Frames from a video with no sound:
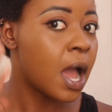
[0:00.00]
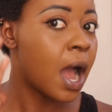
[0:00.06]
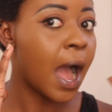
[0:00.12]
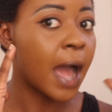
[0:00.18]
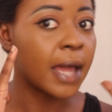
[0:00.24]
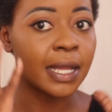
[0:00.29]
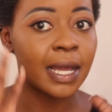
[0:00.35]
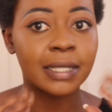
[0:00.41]

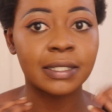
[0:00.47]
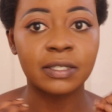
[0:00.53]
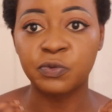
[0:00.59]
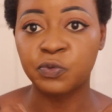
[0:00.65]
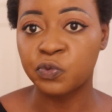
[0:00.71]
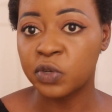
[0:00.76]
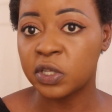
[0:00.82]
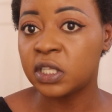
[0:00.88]
and it has a
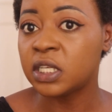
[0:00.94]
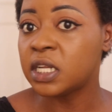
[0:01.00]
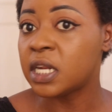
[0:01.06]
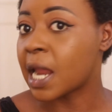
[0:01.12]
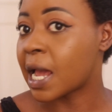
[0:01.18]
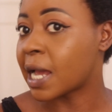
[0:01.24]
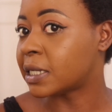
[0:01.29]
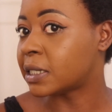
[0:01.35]
really
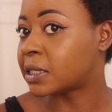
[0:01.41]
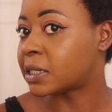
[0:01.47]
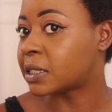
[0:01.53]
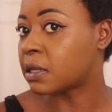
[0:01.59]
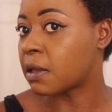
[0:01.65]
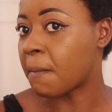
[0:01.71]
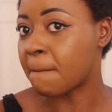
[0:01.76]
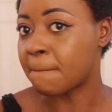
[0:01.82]

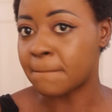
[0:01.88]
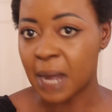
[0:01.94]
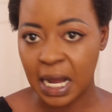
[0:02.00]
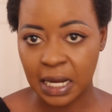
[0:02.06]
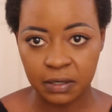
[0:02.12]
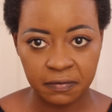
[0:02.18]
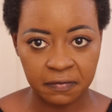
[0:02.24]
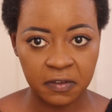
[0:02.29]
nice
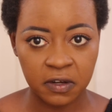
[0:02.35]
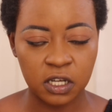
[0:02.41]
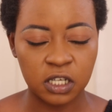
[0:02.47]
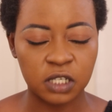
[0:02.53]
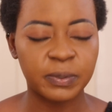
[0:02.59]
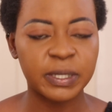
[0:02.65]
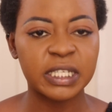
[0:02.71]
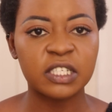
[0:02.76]
matte
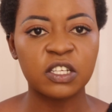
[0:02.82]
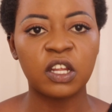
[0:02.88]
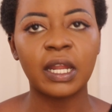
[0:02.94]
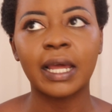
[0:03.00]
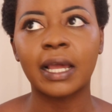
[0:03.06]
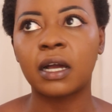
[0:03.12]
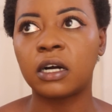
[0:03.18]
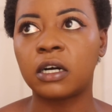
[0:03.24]
finish, but it's not
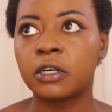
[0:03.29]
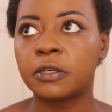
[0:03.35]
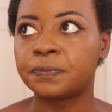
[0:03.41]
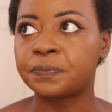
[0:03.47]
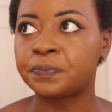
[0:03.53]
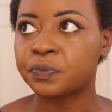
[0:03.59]
like a